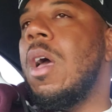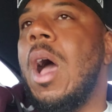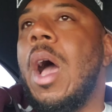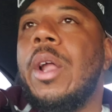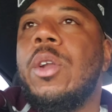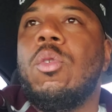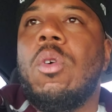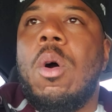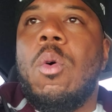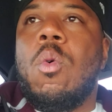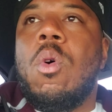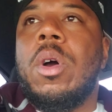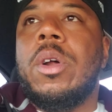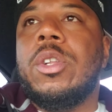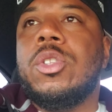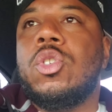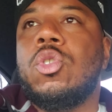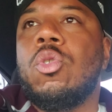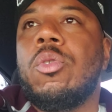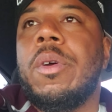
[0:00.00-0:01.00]
I
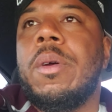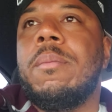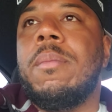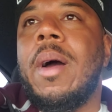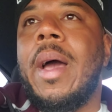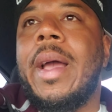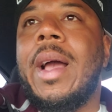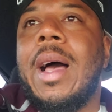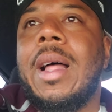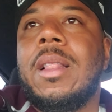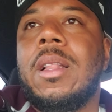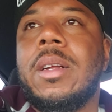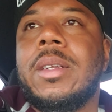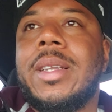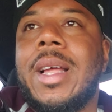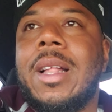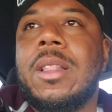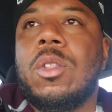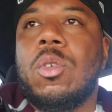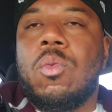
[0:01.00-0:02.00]

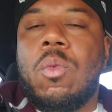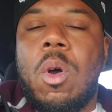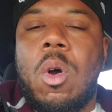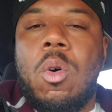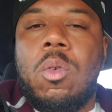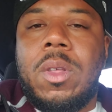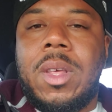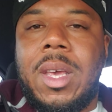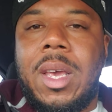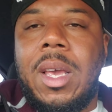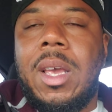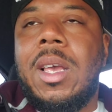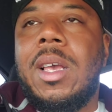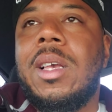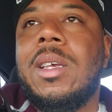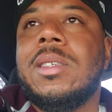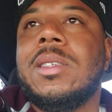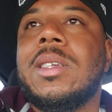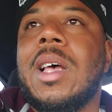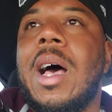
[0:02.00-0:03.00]
looked at the Road
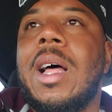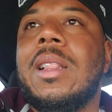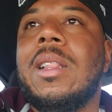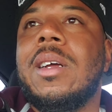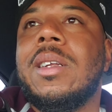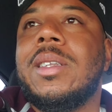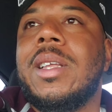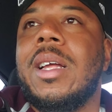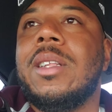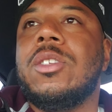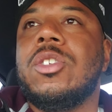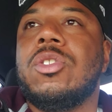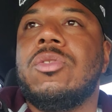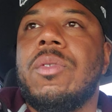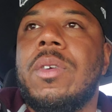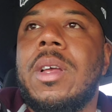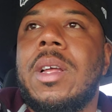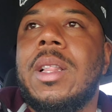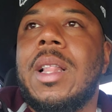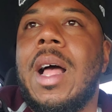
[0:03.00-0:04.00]
Kings, I looked at the
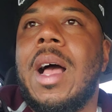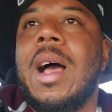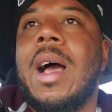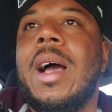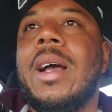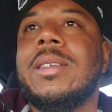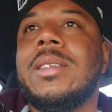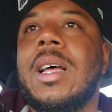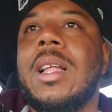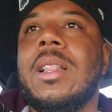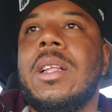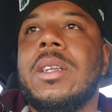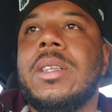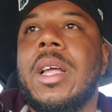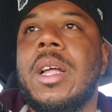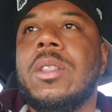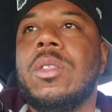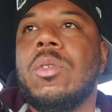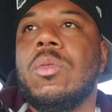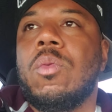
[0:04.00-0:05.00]
Street Glides, I looked
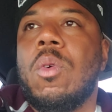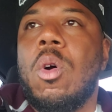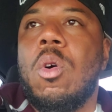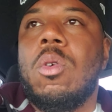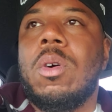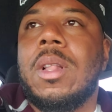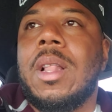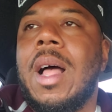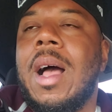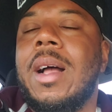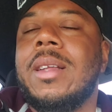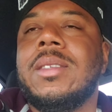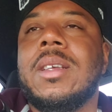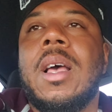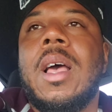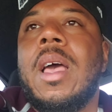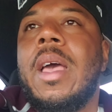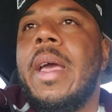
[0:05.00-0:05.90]
at the Road Glides,